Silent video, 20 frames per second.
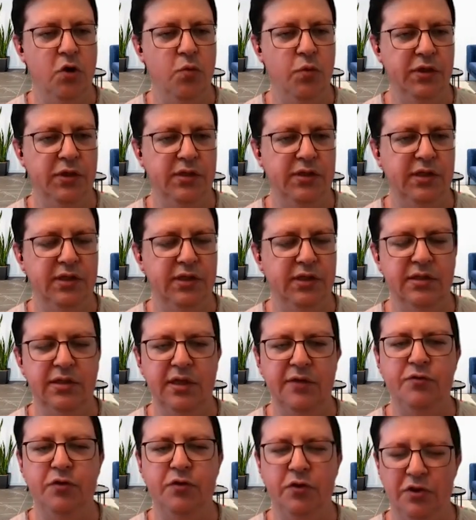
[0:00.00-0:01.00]
the moment.
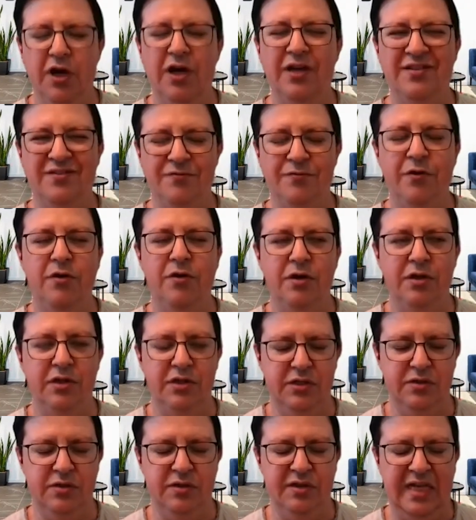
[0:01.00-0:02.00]
And if you're not
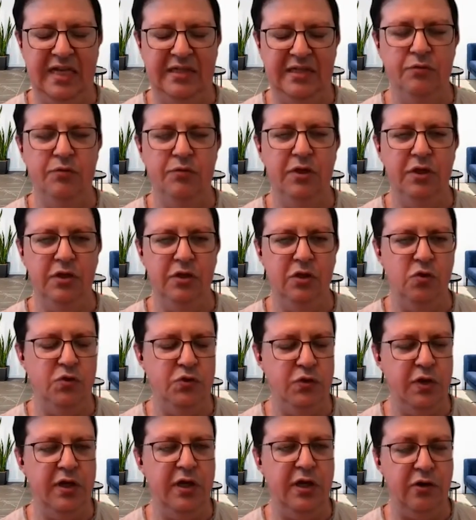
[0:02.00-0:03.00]
getting really
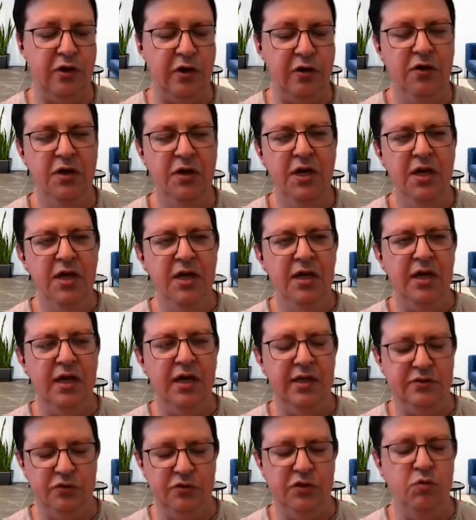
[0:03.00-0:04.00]
close to AR,
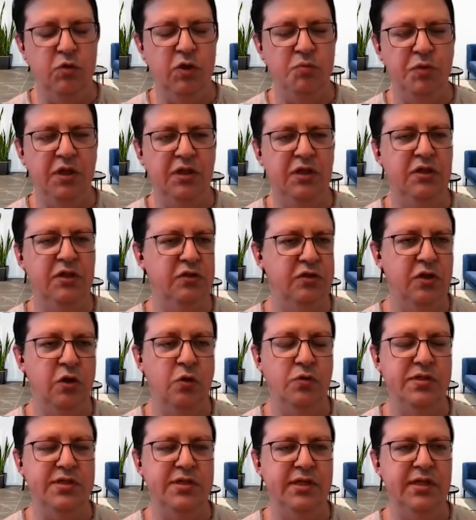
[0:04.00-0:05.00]
uh, to the 1 million, you
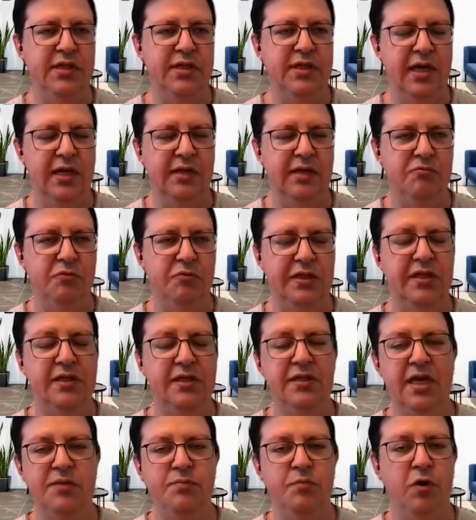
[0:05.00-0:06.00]
don't see that
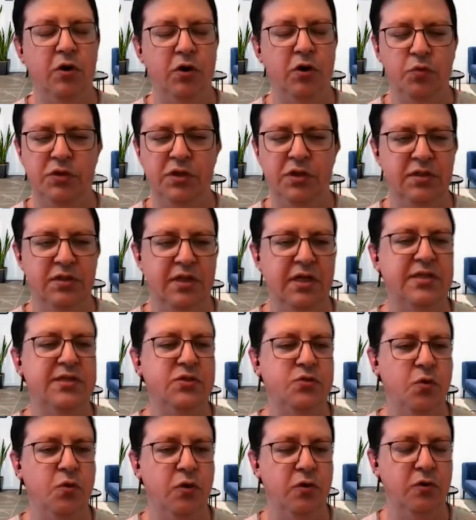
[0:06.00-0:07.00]
reaching that mark within the
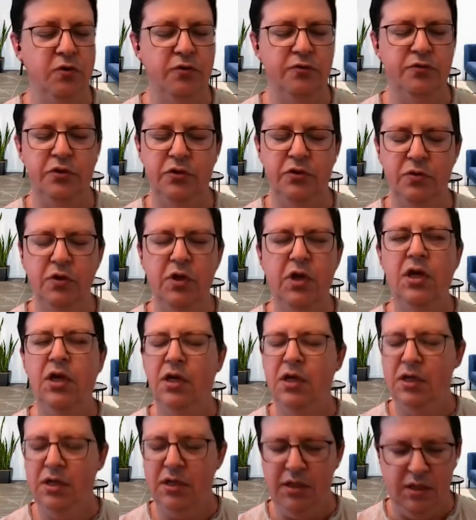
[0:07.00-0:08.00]
next quarter or two,
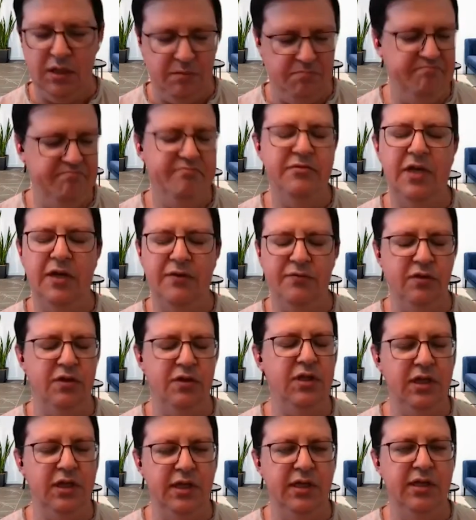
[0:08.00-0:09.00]

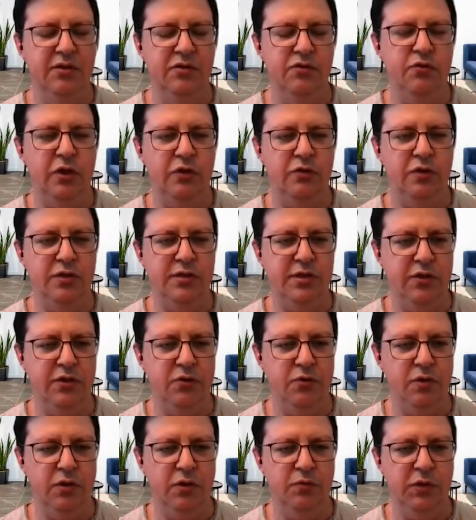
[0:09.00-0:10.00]
definitely try to
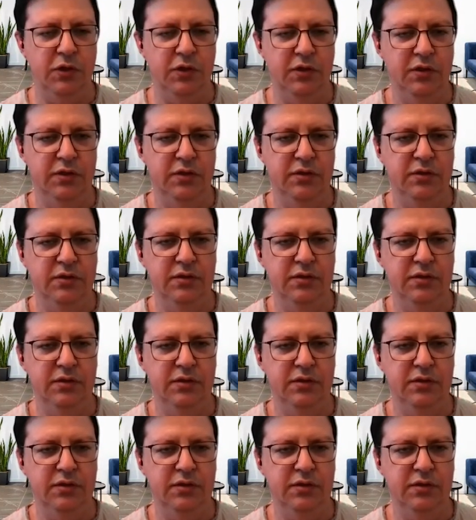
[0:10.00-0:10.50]
extend your runway.